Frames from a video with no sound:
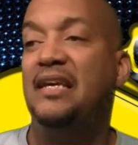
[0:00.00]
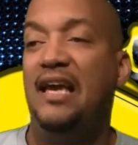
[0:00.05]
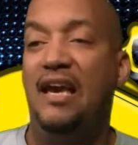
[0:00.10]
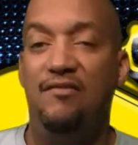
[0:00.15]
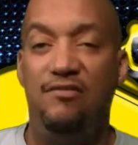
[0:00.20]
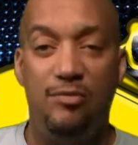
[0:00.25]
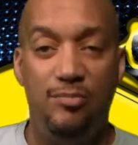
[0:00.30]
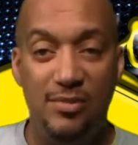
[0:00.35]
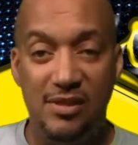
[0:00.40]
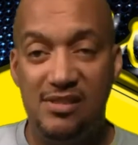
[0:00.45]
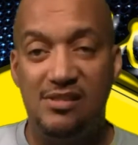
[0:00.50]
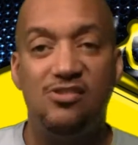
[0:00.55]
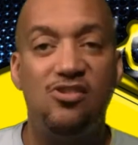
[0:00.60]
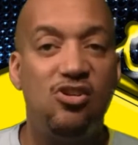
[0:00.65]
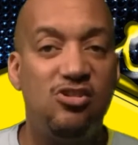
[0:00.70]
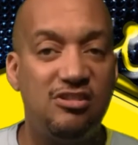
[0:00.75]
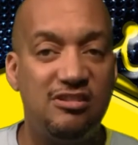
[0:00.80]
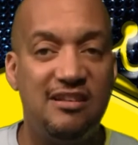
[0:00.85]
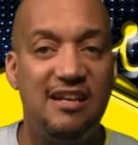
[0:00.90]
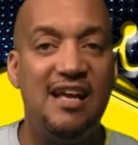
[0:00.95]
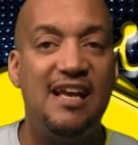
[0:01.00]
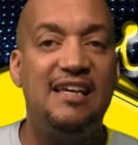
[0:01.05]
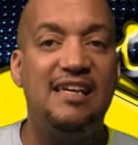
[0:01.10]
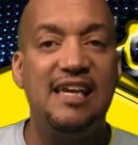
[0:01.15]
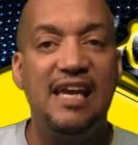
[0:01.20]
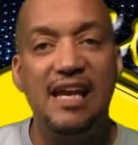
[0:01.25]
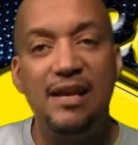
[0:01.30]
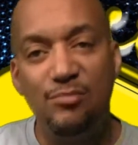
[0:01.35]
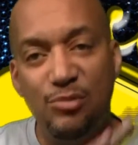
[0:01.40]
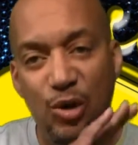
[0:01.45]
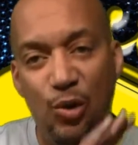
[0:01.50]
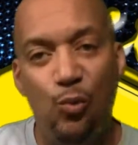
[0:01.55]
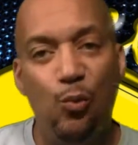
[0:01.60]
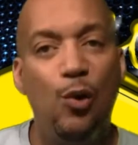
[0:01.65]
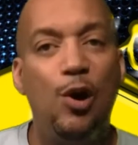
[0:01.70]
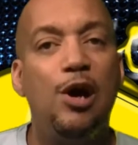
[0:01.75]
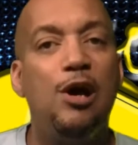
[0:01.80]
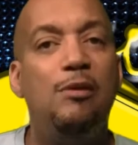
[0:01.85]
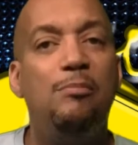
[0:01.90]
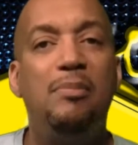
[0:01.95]
If you miss Thursday night game, don't
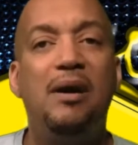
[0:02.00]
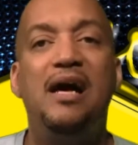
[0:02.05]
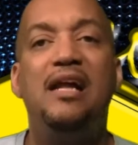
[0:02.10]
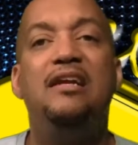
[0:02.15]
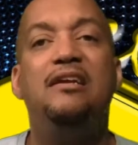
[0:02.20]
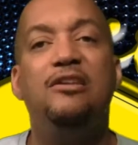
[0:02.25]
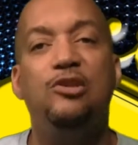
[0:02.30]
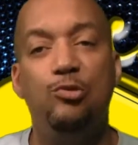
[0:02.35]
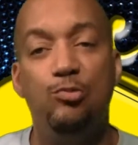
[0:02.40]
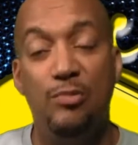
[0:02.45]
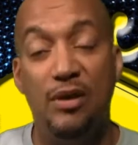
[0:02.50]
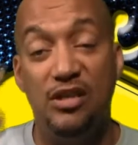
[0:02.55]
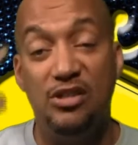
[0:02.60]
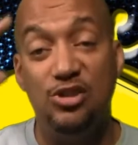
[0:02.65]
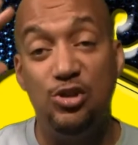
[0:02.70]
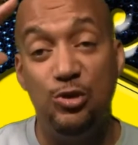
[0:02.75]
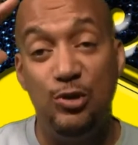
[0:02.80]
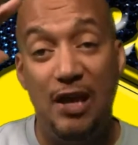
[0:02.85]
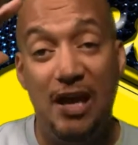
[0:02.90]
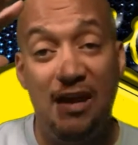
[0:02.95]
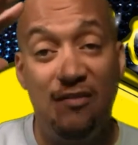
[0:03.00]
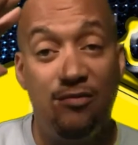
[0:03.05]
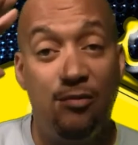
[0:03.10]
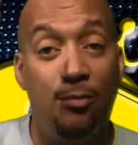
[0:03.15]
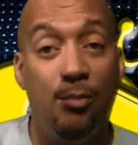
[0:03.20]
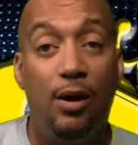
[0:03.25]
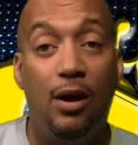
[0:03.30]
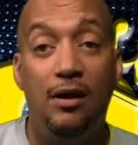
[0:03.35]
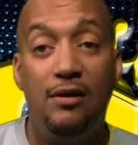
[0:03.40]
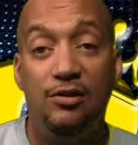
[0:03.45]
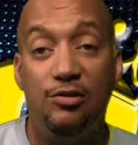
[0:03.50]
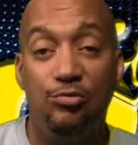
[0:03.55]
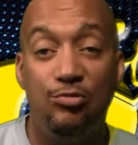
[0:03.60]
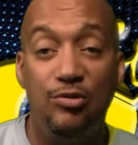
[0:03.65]
worry about it. You make sure you have them, the